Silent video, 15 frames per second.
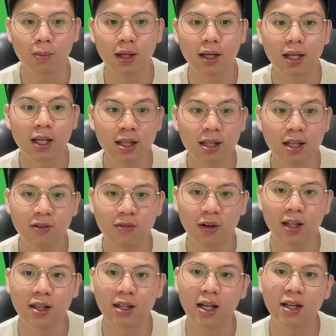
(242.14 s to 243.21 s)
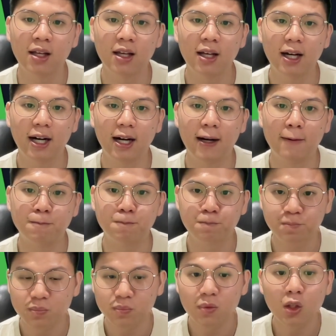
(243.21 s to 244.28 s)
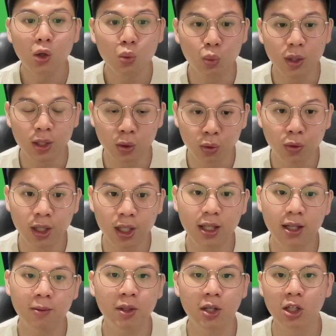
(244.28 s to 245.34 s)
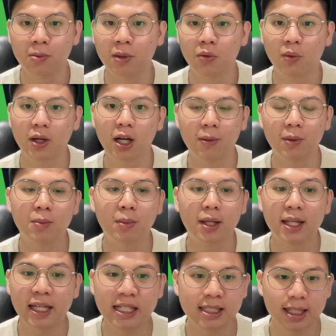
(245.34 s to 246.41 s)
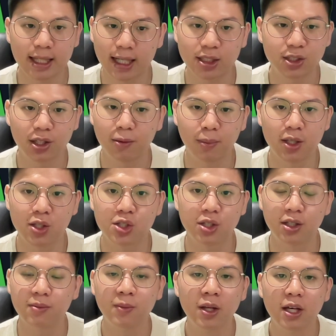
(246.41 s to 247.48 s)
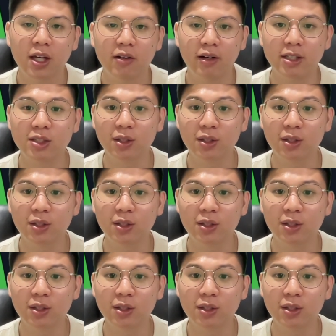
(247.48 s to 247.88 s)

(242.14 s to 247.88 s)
But in the event that we do need him, Kilman will come in, but he is last on the bench still, right?